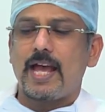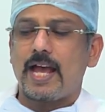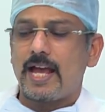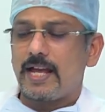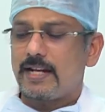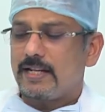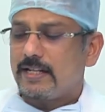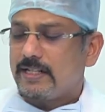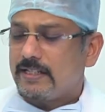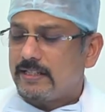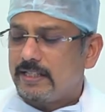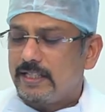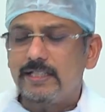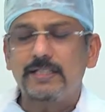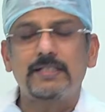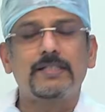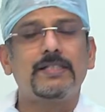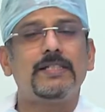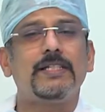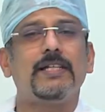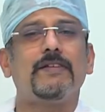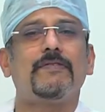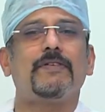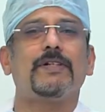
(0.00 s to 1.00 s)
And
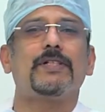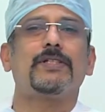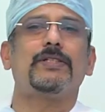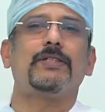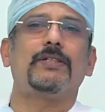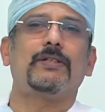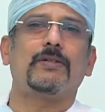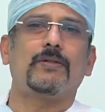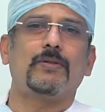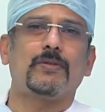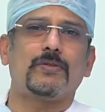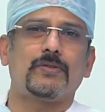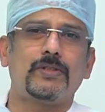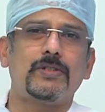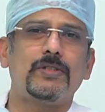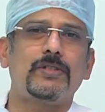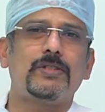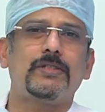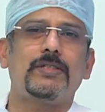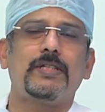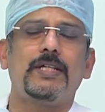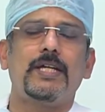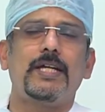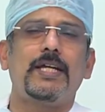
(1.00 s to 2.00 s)
this liver
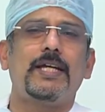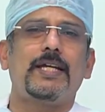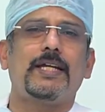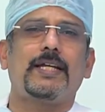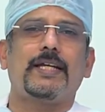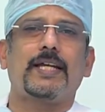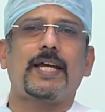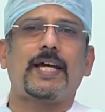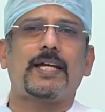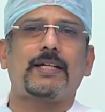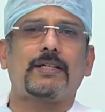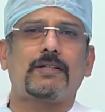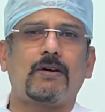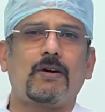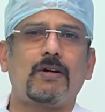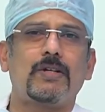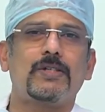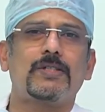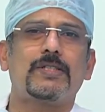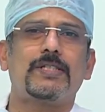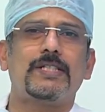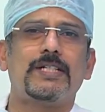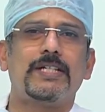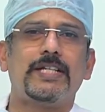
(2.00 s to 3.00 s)
cirrhosis can
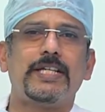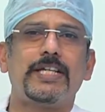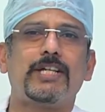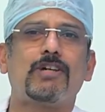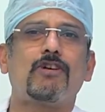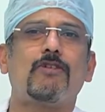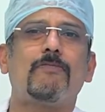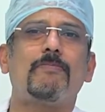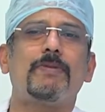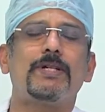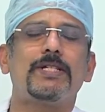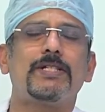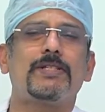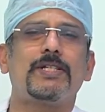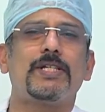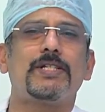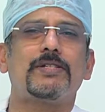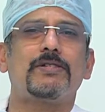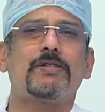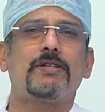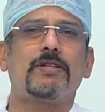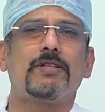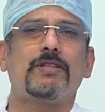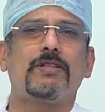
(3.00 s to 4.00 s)
cause
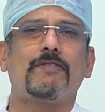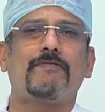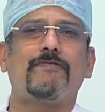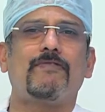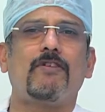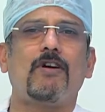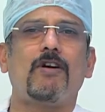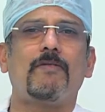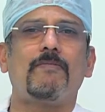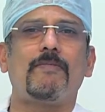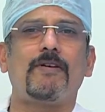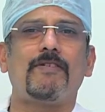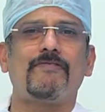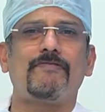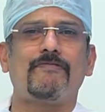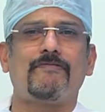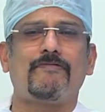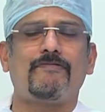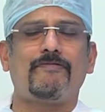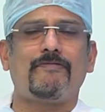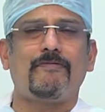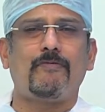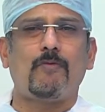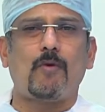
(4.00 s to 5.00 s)
decompensation in the form of
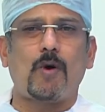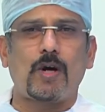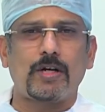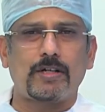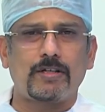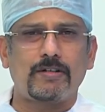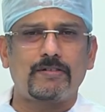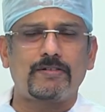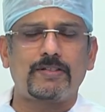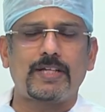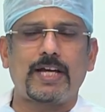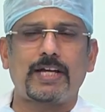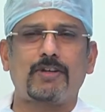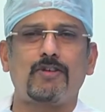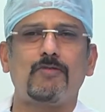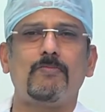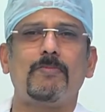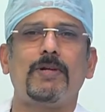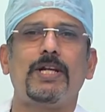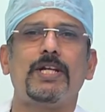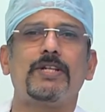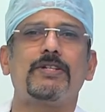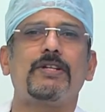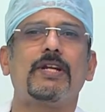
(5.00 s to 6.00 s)
water
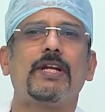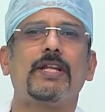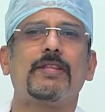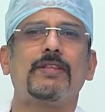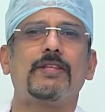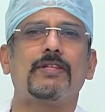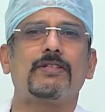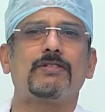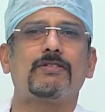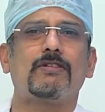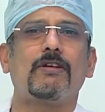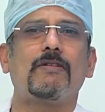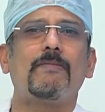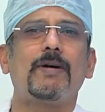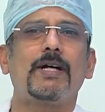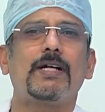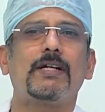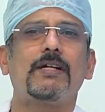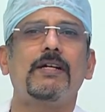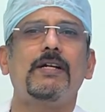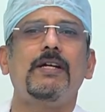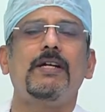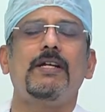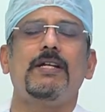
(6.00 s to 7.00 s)
accumulation in the stomach,
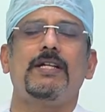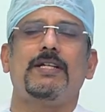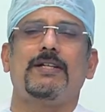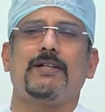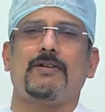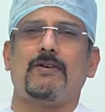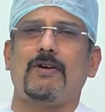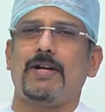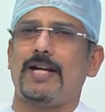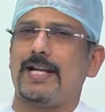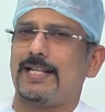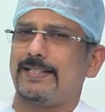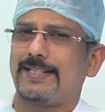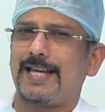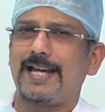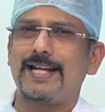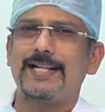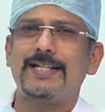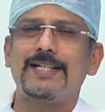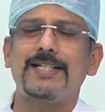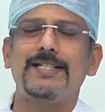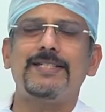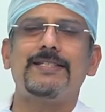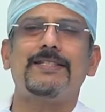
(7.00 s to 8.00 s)
called
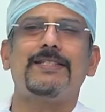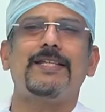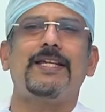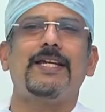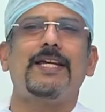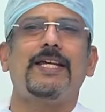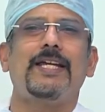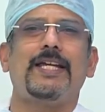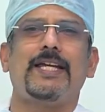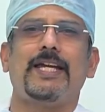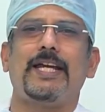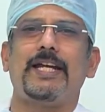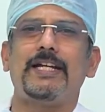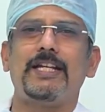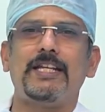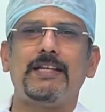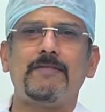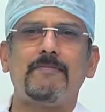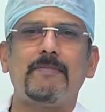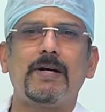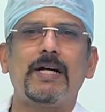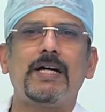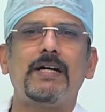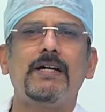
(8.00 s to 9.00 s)
ascites,
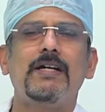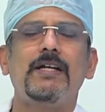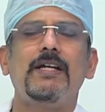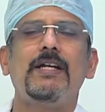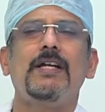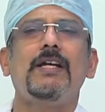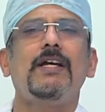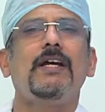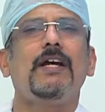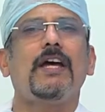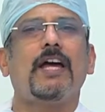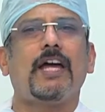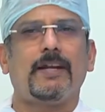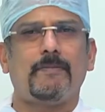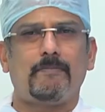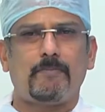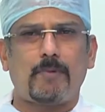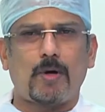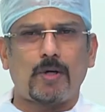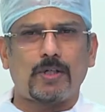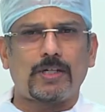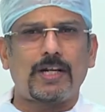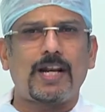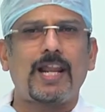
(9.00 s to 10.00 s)
edema, and
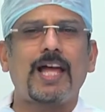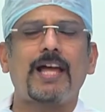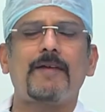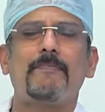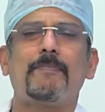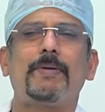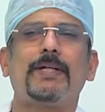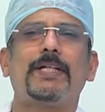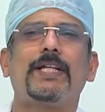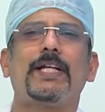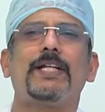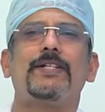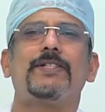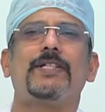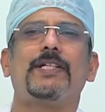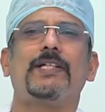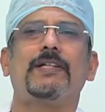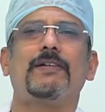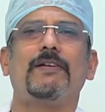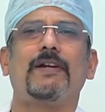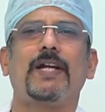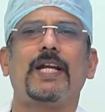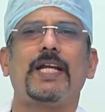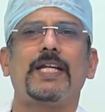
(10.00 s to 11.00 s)
portal
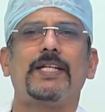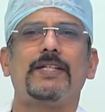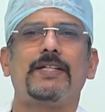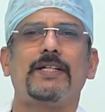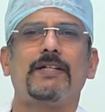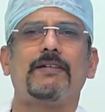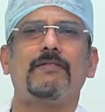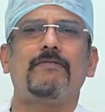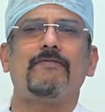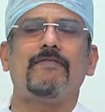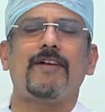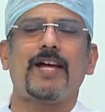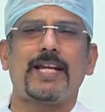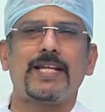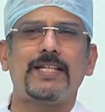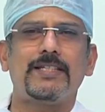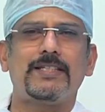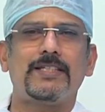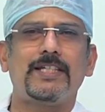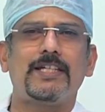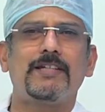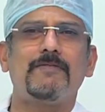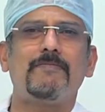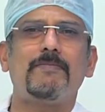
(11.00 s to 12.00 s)
hypertension related
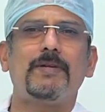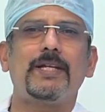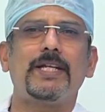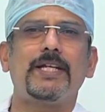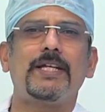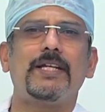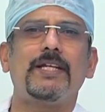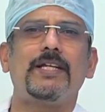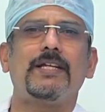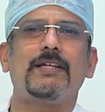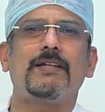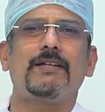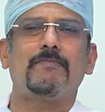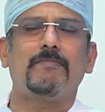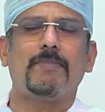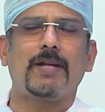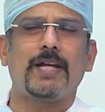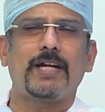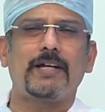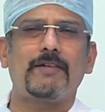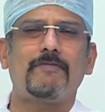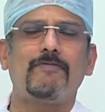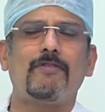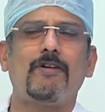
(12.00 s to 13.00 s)
variceal bleeding,
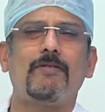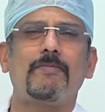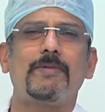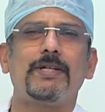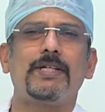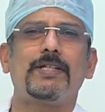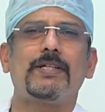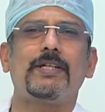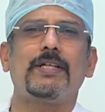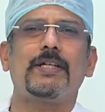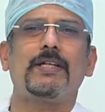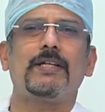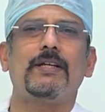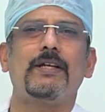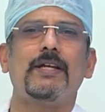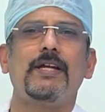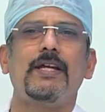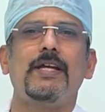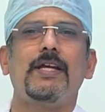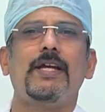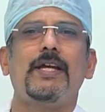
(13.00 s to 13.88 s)
blood vomiting,